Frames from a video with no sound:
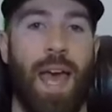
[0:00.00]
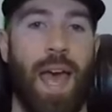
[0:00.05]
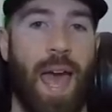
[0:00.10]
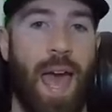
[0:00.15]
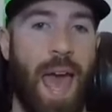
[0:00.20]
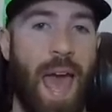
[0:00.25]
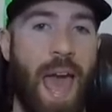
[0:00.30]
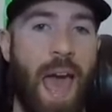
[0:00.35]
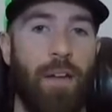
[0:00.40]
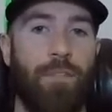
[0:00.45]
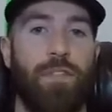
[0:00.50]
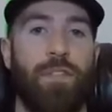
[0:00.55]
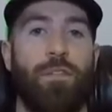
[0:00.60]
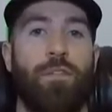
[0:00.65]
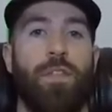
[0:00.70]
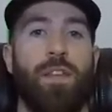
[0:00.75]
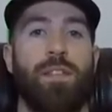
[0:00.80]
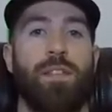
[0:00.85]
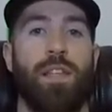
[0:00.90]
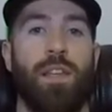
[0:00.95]
have to
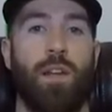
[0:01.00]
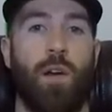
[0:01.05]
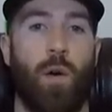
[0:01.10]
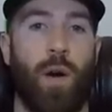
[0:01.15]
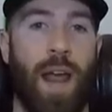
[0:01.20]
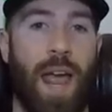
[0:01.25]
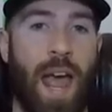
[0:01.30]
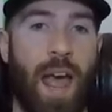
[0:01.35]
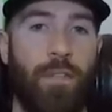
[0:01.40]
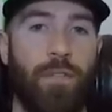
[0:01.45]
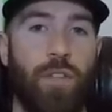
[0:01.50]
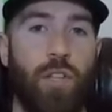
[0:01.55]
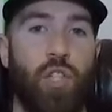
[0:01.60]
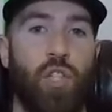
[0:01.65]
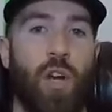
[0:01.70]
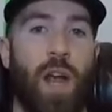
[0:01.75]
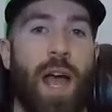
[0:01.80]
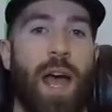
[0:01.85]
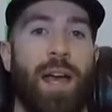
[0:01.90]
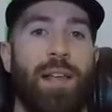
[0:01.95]
visit or have to
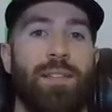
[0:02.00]
try.